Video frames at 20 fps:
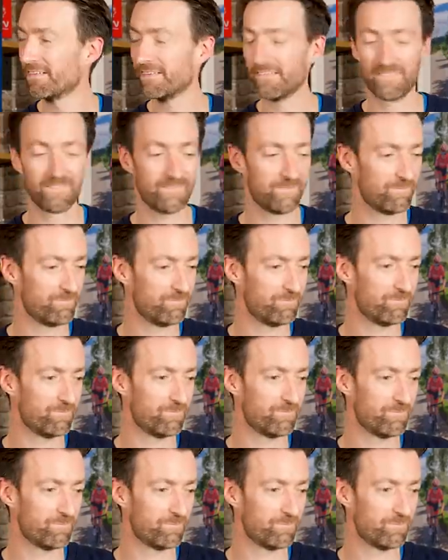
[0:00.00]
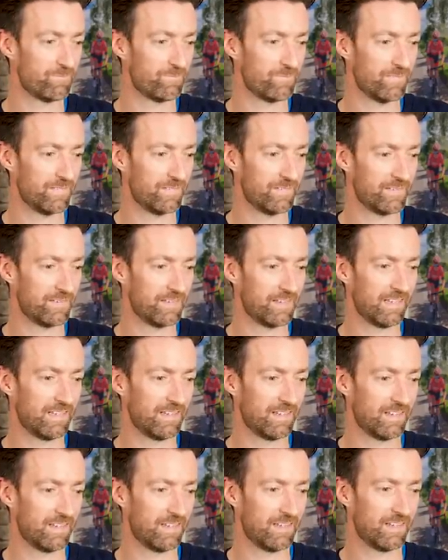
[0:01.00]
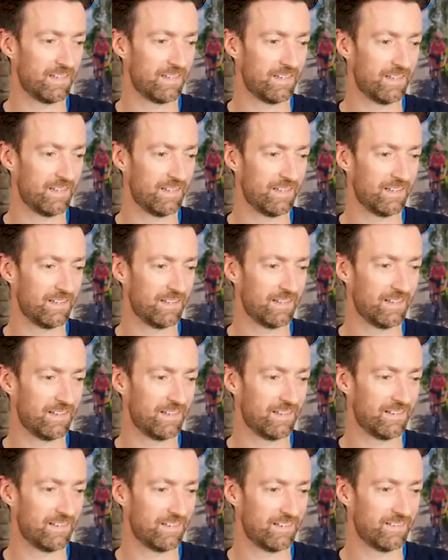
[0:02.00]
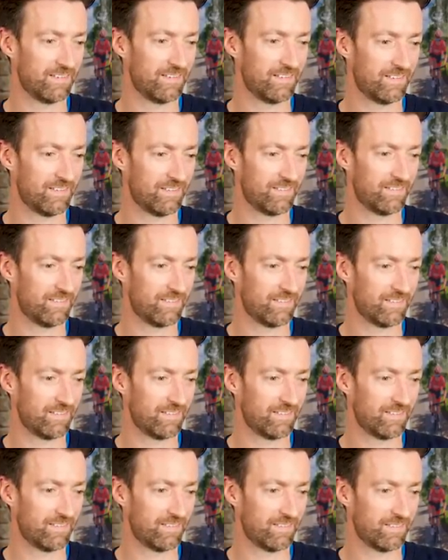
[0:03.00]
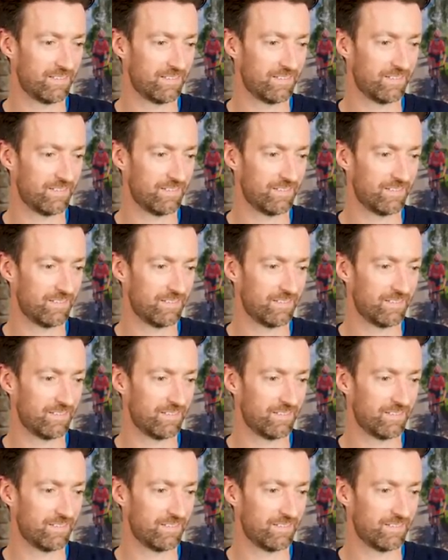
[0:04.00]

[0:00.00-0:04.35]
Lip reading: (not speaking)